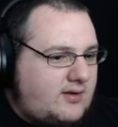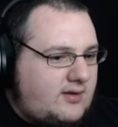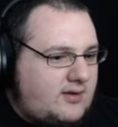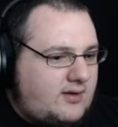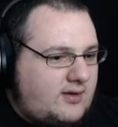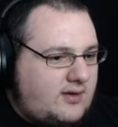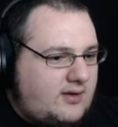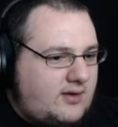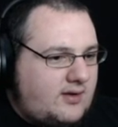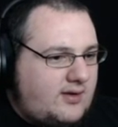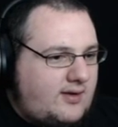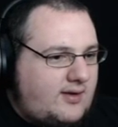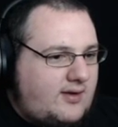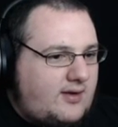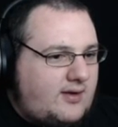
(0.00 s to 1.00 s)

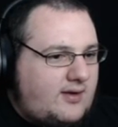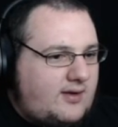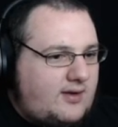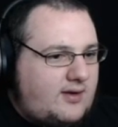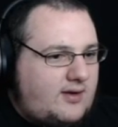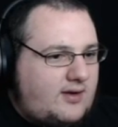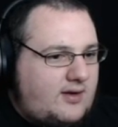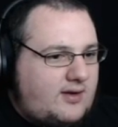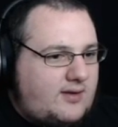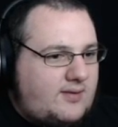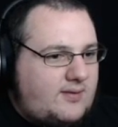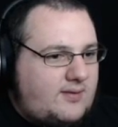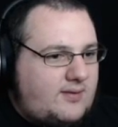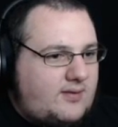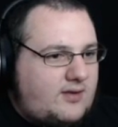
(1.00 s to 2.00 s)

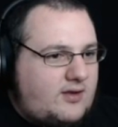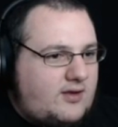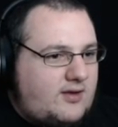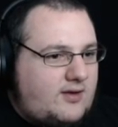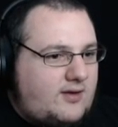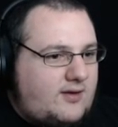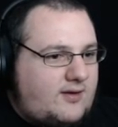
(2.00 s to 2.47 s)
Nobody speaks.